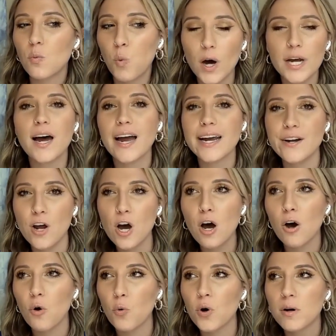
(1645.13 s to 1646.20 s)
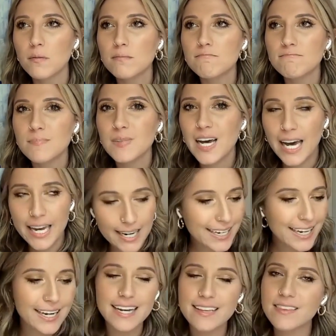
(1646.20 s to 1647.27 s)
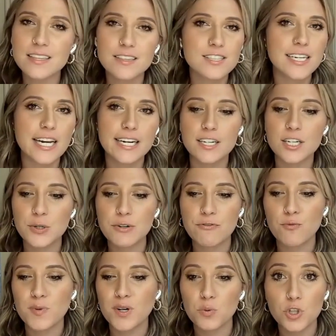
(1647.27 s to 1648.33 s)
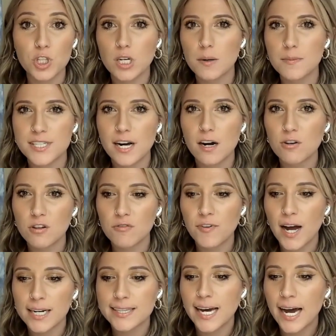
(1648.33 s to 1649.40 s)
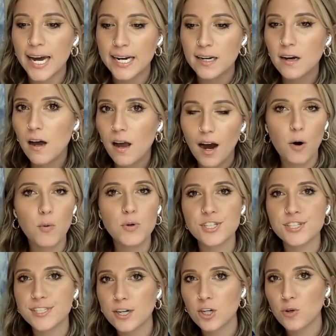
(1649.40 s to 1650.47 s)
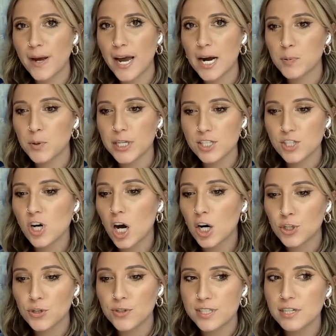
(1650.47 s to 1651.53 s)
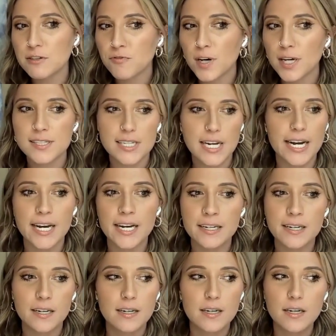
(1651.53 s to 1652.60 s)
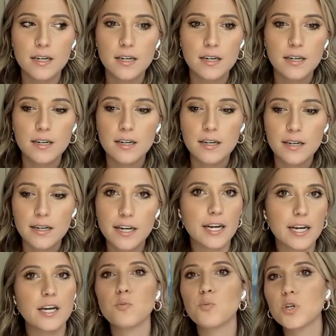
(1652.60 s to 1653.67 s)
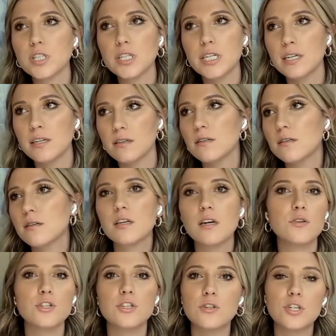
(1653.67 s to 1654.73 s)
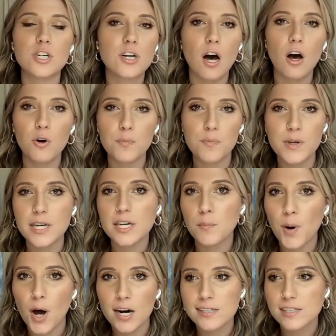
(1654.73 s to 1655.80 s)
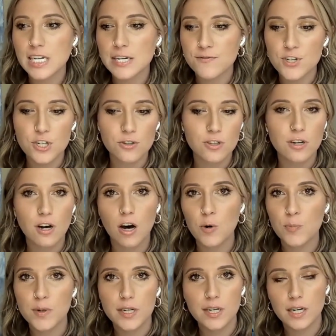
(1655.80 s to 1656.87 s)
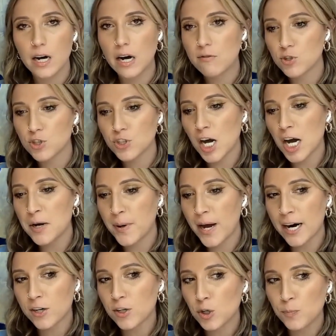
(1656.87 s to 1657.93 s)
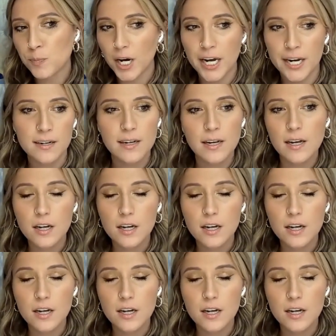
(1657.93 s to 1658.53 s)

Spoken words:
what I know, and again, I think the secondary for me really comes down to the fact that I was a center back playing soccer and defense, and it really, you could call it being a box safety, you could call it being a coverage linebacker, but